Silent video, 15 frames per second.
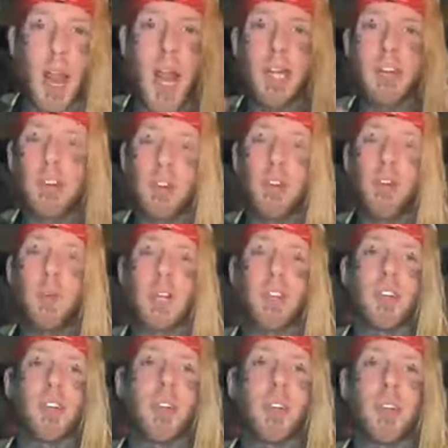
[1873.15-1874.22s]
answering
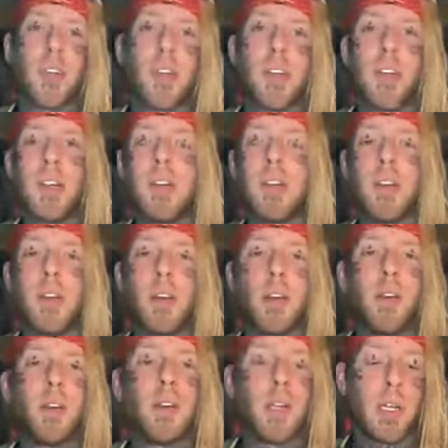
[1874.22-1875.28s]
questions
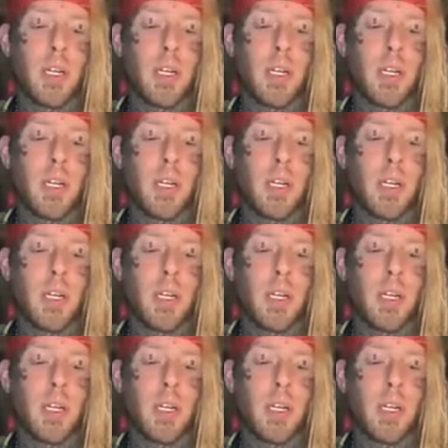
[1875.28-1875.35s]
until